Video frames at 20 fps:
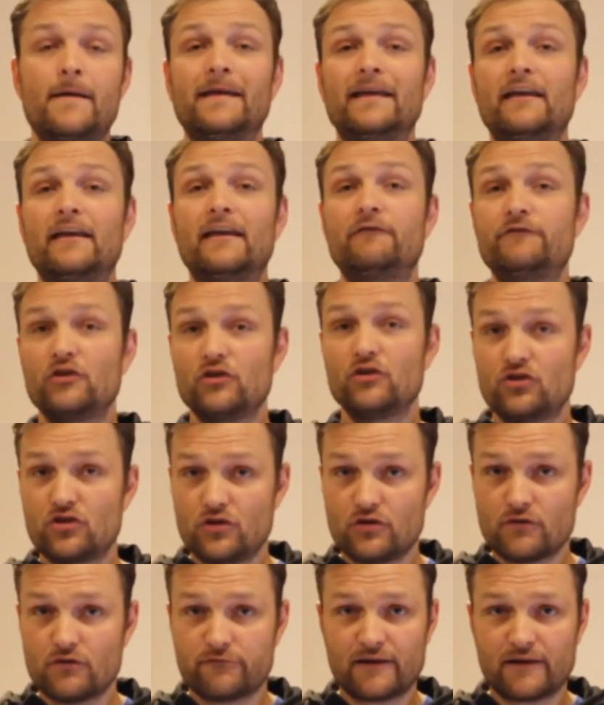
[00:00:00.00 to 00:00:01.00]
If you do
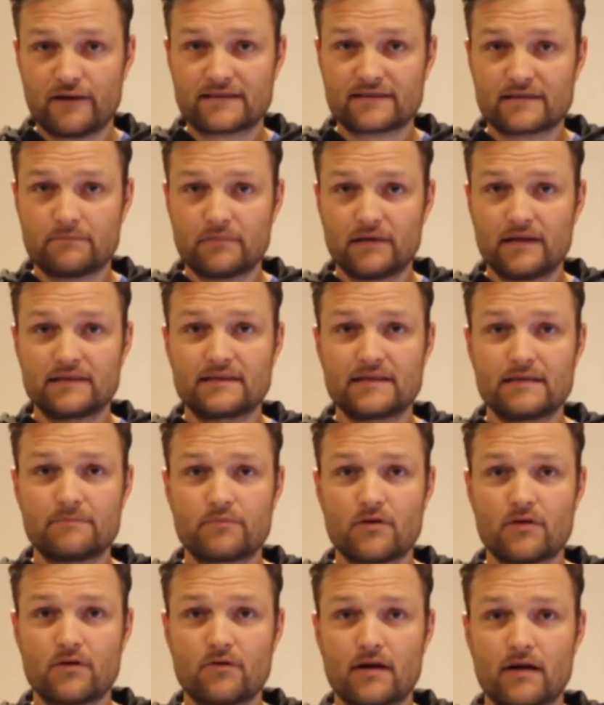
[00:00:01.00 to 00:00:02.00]
your flexibility
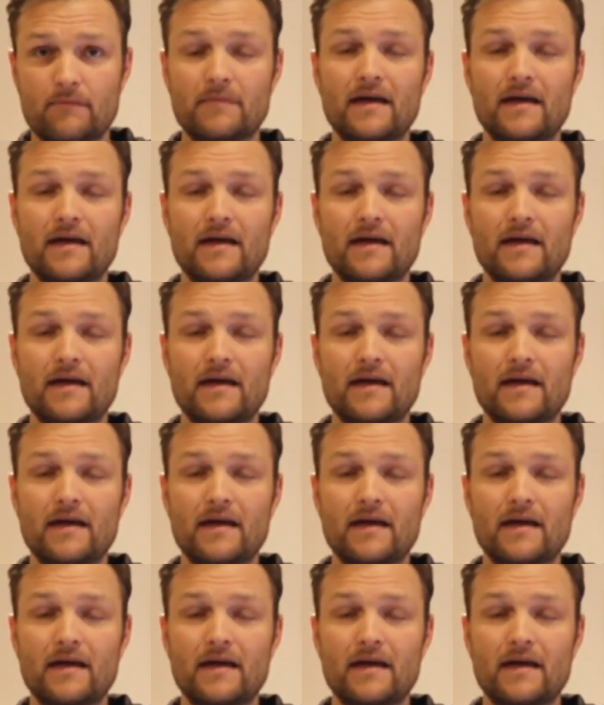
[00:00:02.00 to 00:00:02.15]
program